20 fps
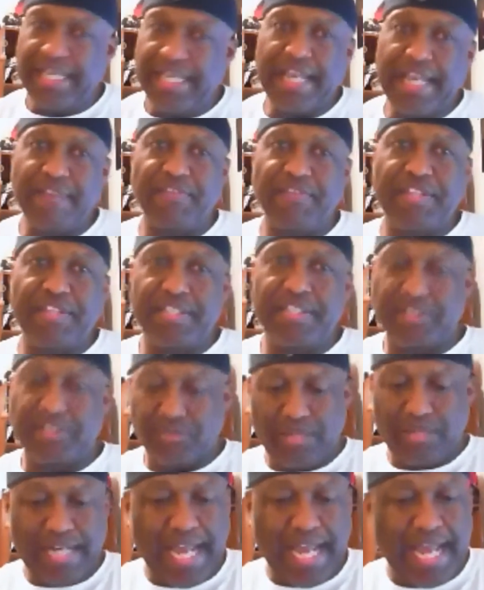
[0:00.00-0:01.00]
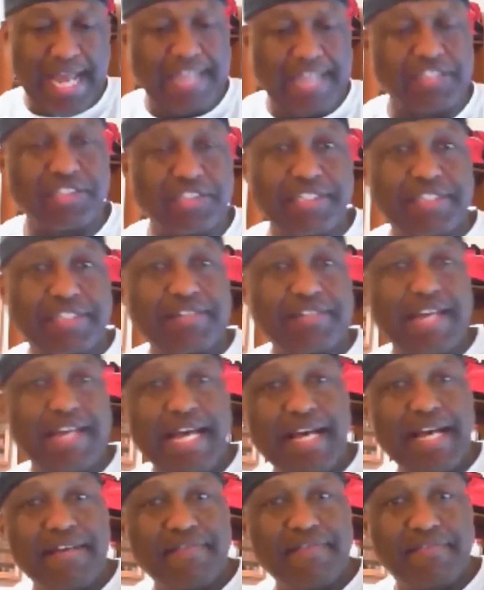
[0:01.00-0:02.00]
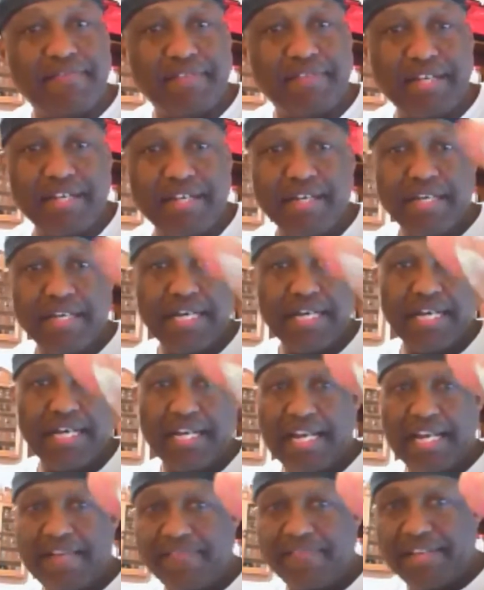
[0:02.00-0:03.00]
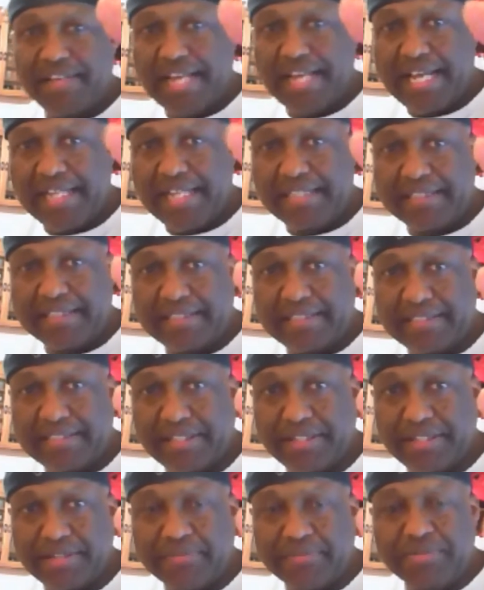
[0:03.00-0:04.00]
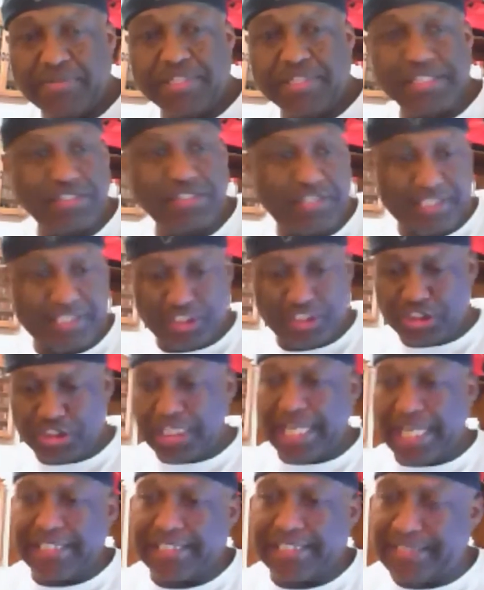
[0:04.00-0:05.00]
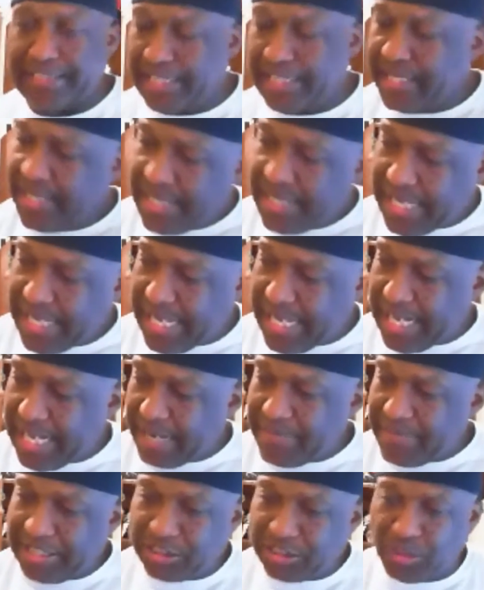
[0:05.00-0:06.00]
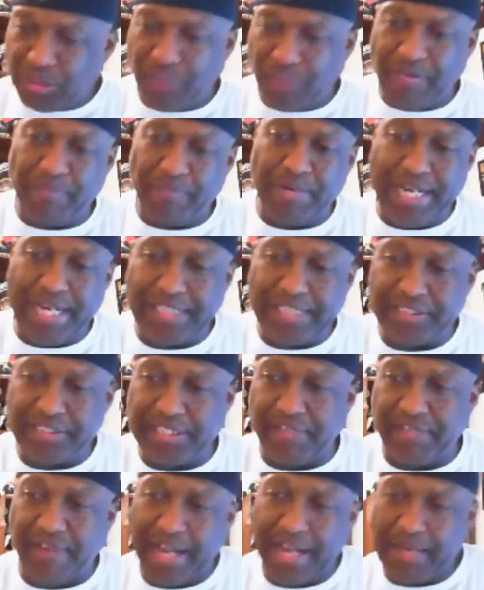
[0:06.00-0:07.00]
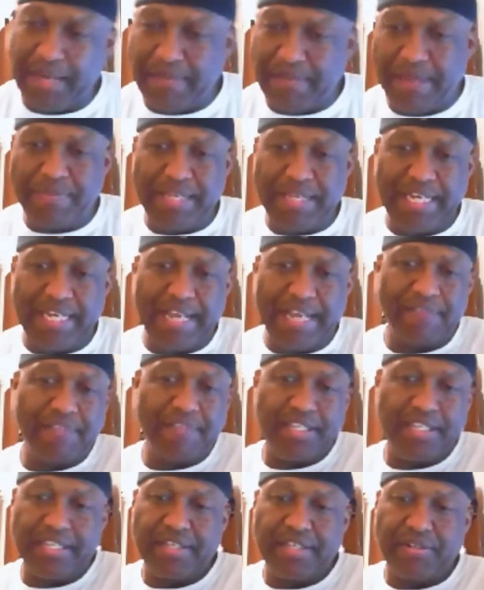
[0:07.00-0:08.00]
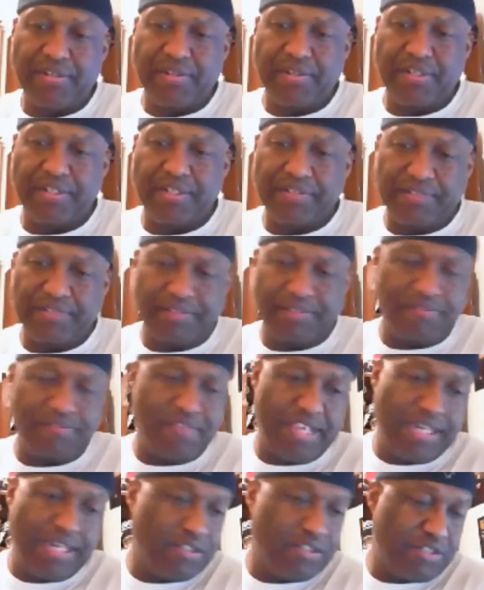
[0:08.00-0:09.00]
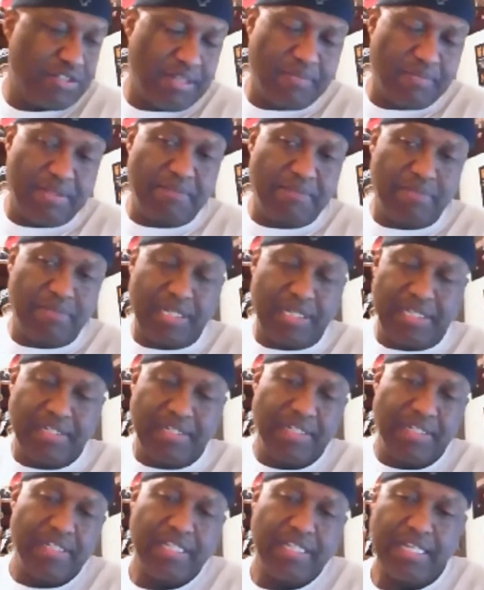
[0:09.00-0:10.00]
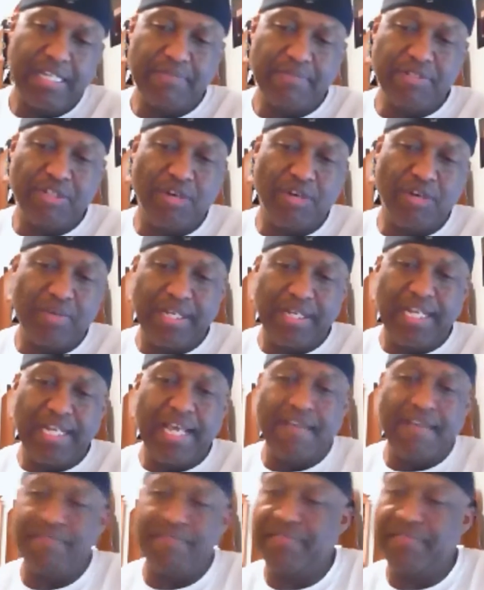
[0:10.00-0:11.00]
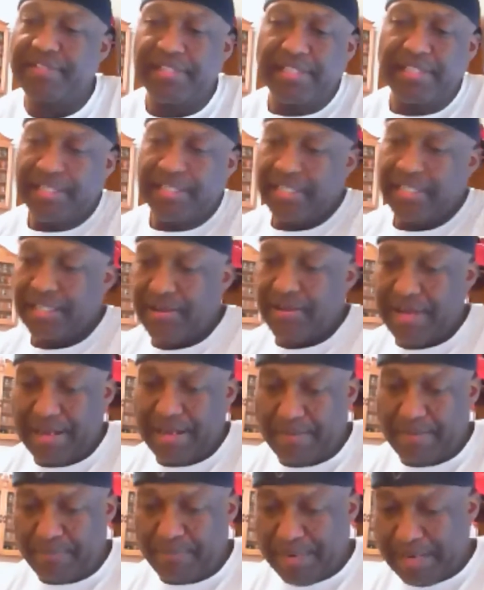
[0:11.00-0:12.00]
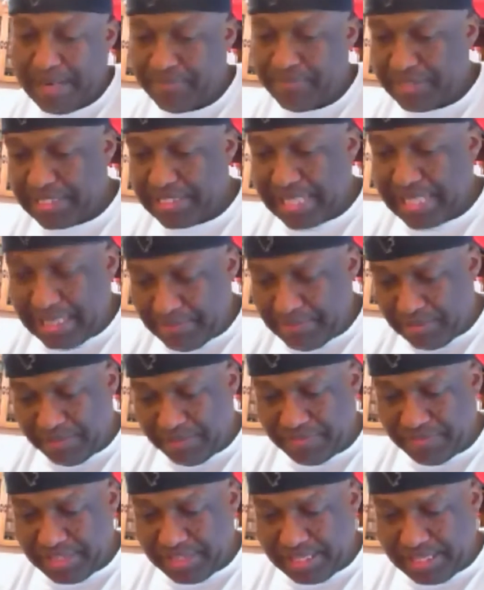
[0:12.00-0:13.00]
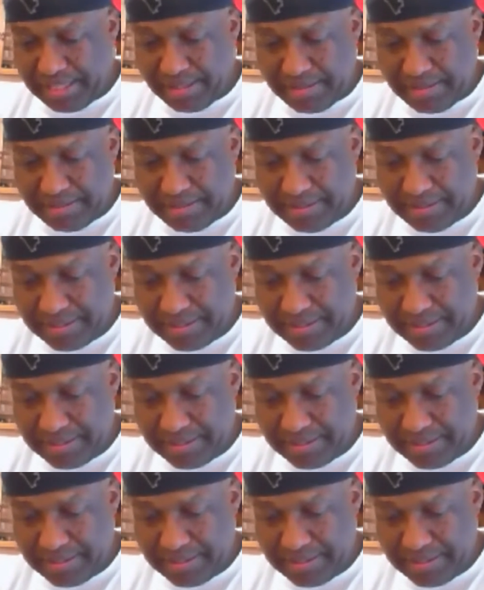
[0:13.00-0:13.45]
And for this one, I actually do have a left glass. So we'll use this chalice. And I'm not sure if I'm pronouncing it right. It might be Leffy or Leffy or something, but I'm just going with left Go ahead and pop the top off there.